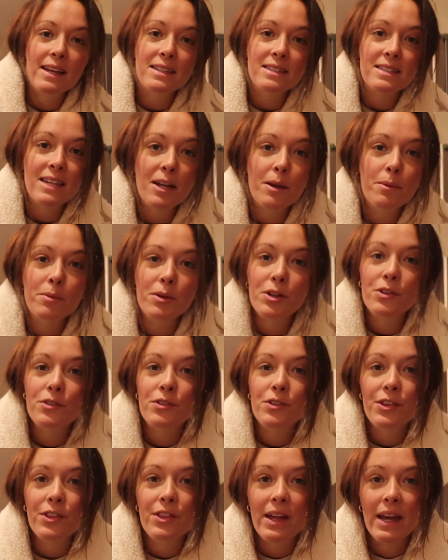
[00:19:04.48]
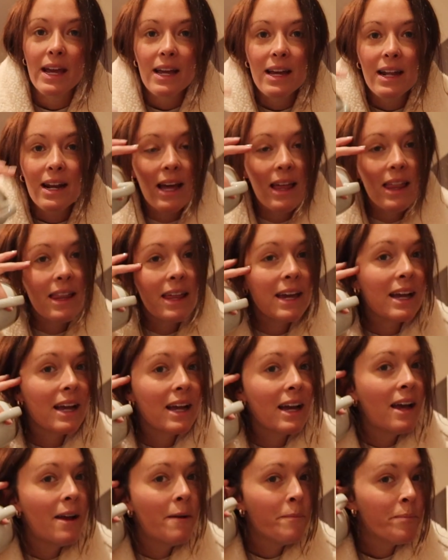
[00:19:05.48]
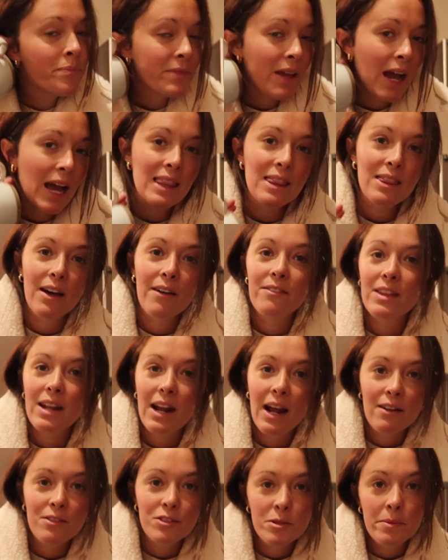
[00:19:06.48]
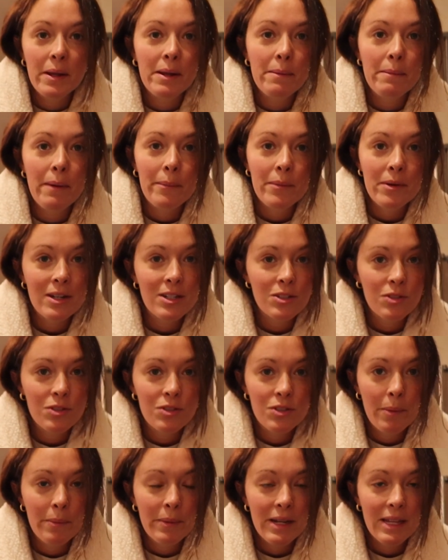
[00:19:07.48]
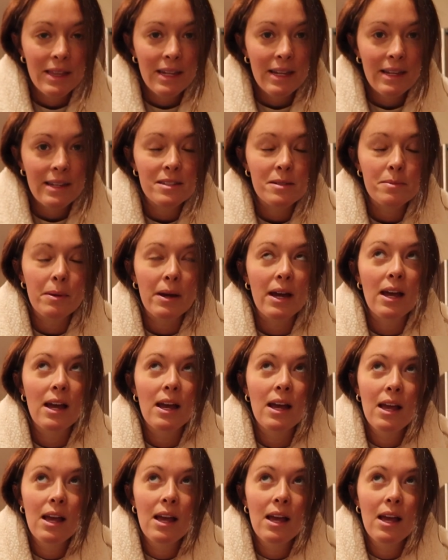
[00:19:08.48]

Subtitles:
it's like a beautiful thing, and I love that I have so many memories with so many things, but